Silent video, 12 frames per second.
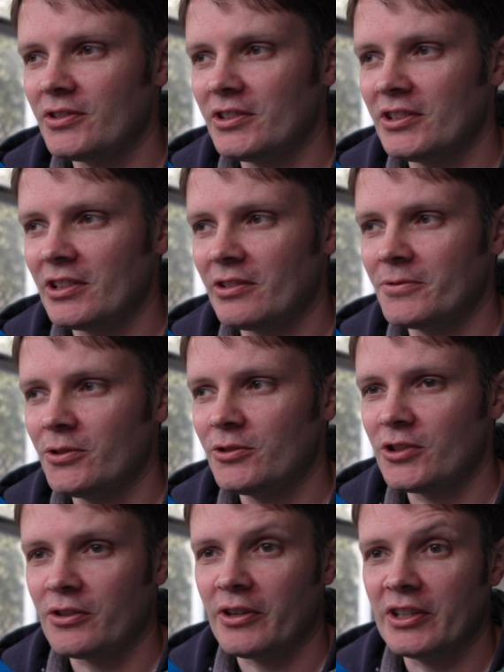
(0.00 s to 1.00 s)
A detailed view
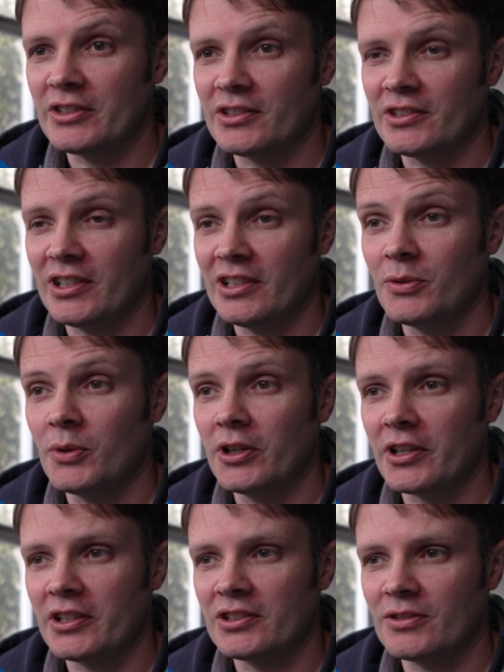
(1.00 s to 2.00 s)
showcases the inner
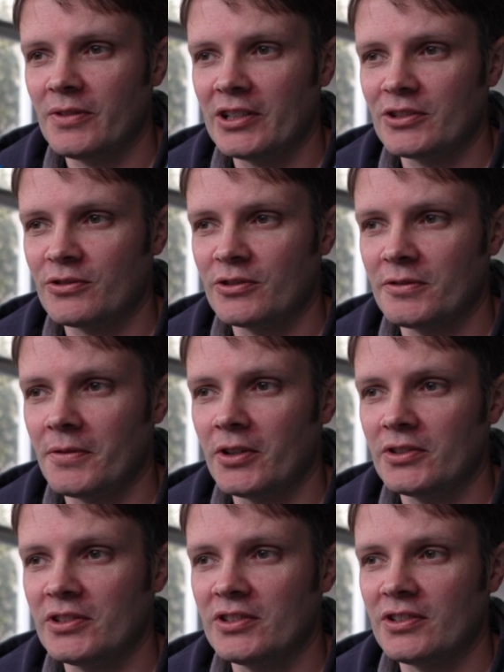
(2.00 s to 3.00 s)
workings of electronic
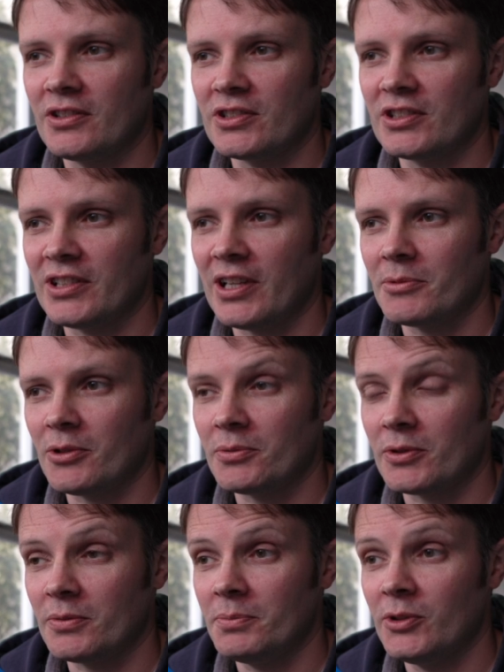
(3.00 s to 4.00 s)
devices such as
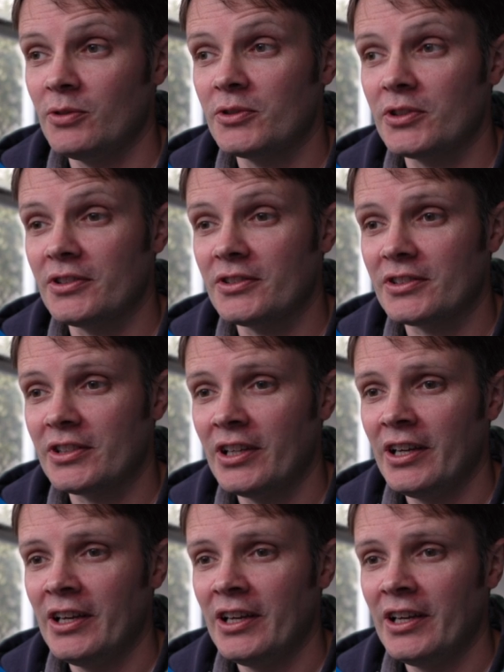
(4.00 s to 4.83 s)
laptops or computers.